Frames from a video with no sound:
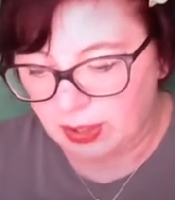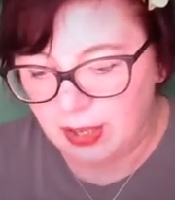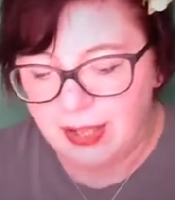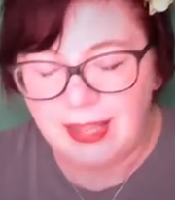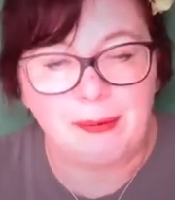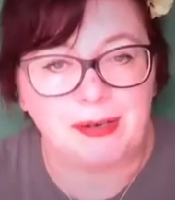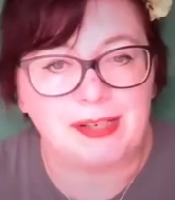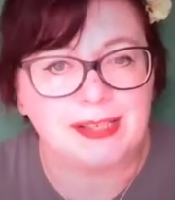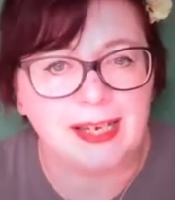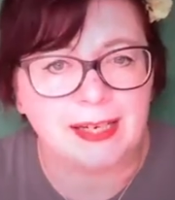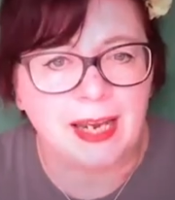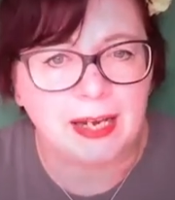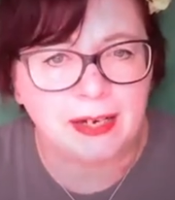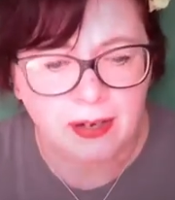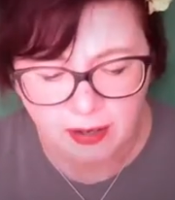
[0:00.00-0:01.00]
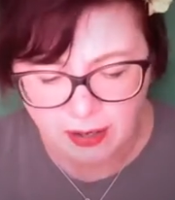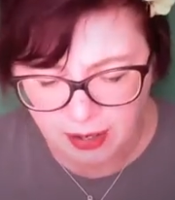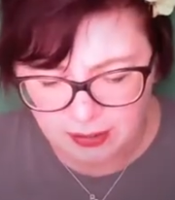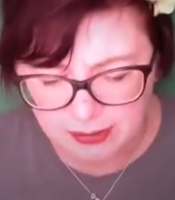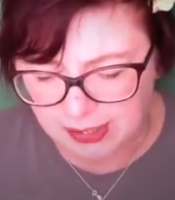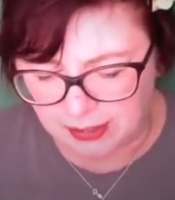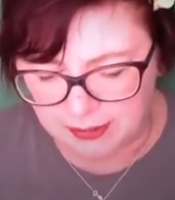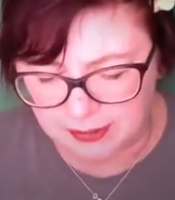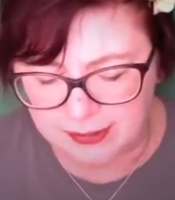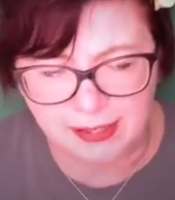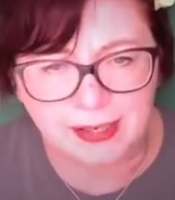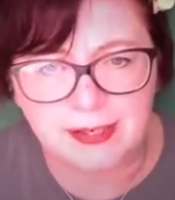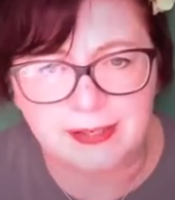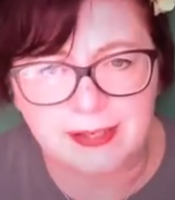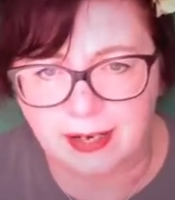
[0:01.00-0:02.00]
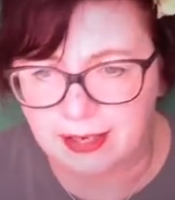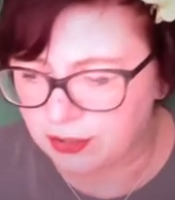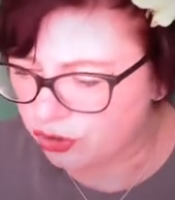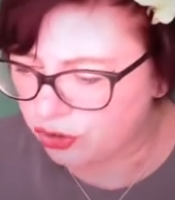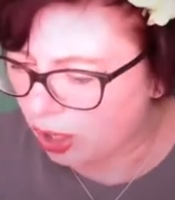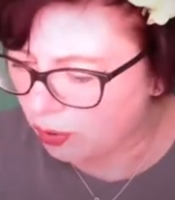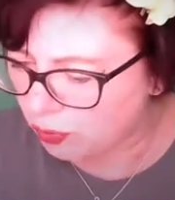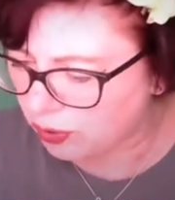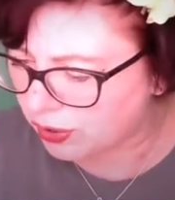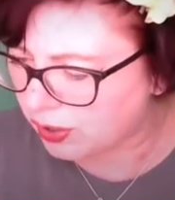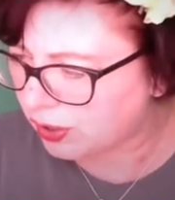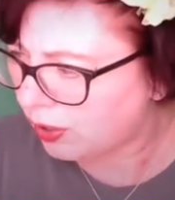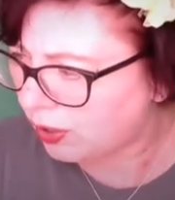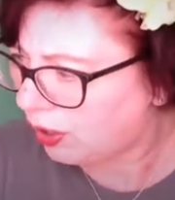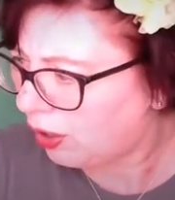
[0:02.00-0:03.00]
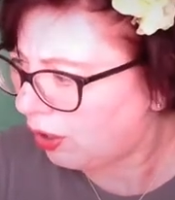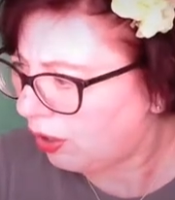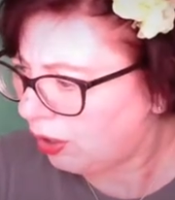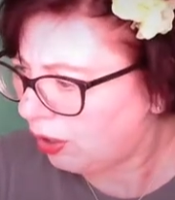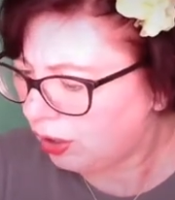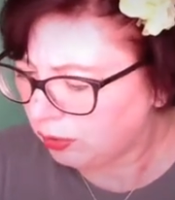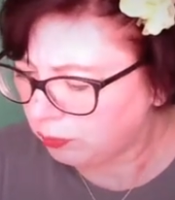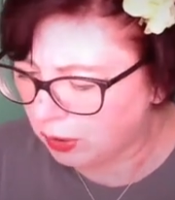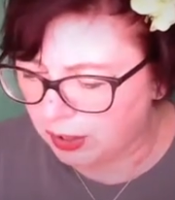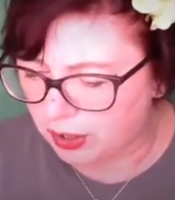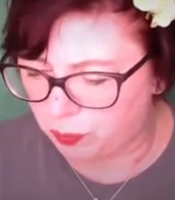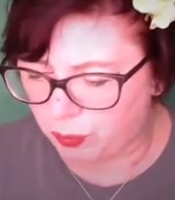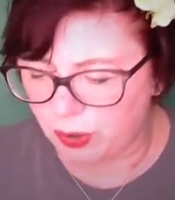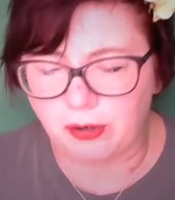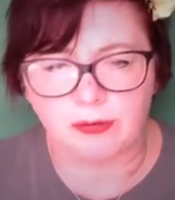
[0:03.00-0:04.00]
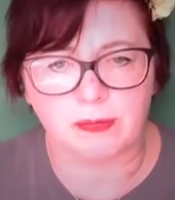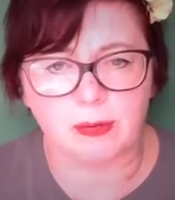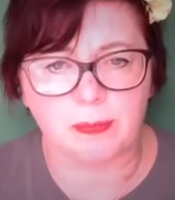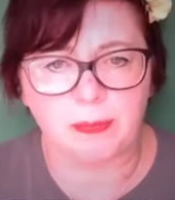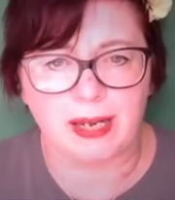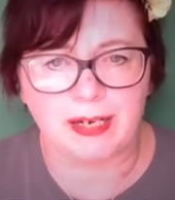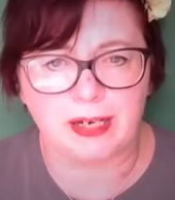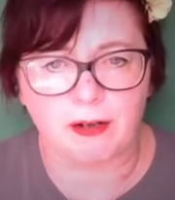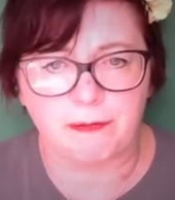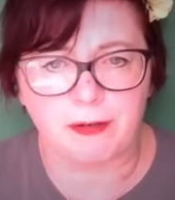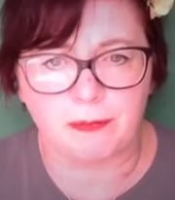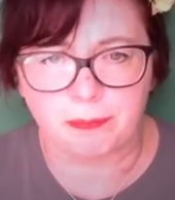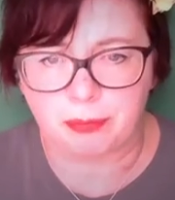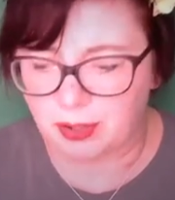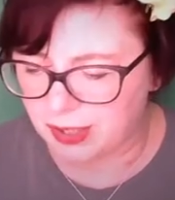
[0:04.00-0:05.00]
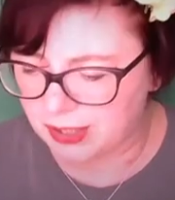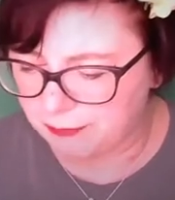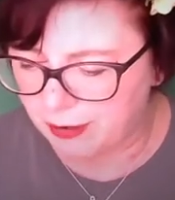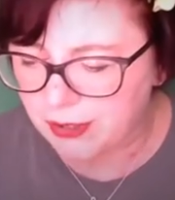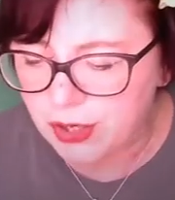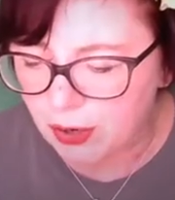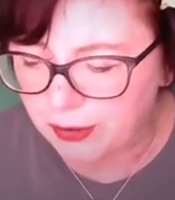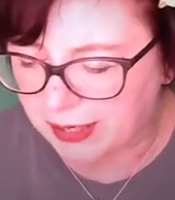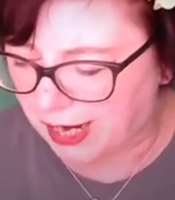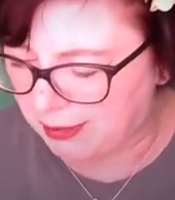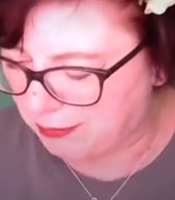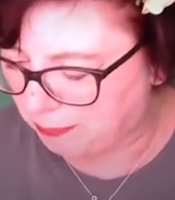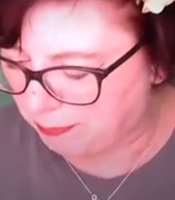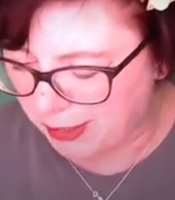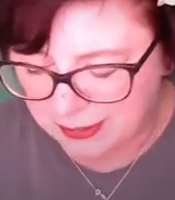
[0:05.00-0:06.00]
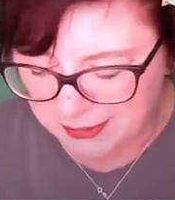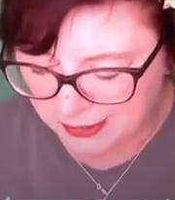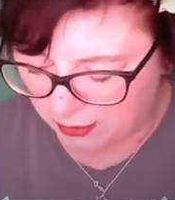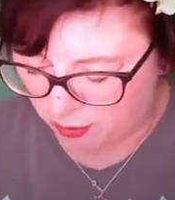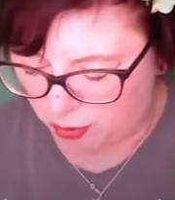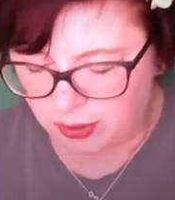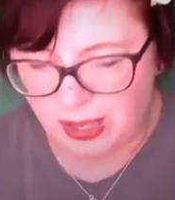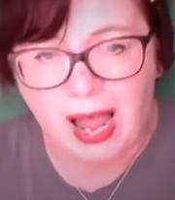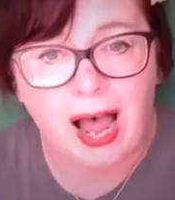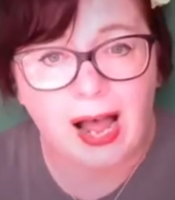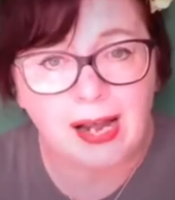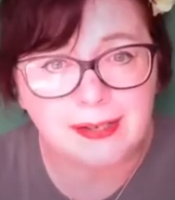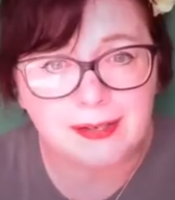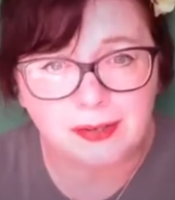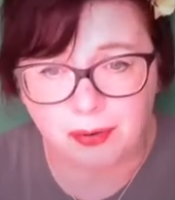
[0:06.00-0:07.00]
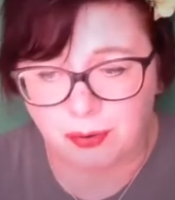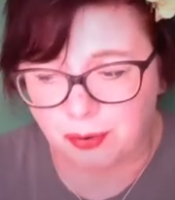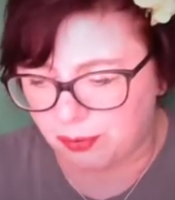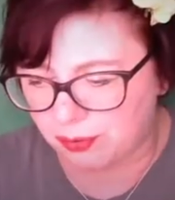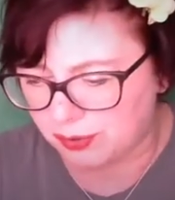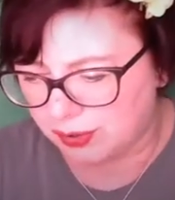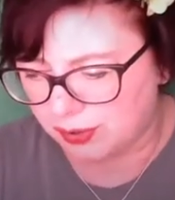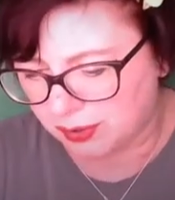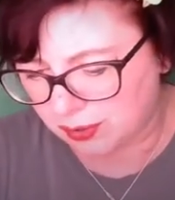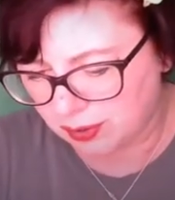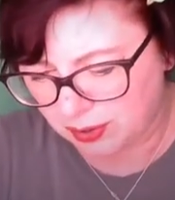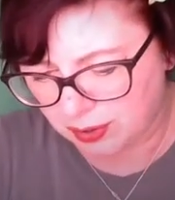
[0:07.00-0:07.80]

They were singing and dancing and telling jokes. One of the wolves was playing her brother's video game and beating all the high scores.